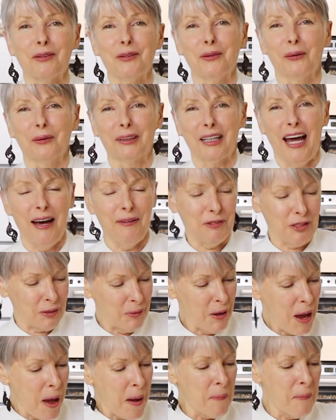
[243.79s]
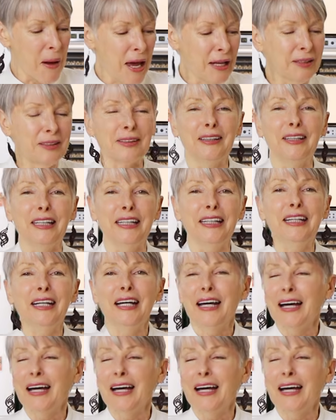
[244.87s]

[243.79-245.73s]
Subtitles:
You don't have to mentally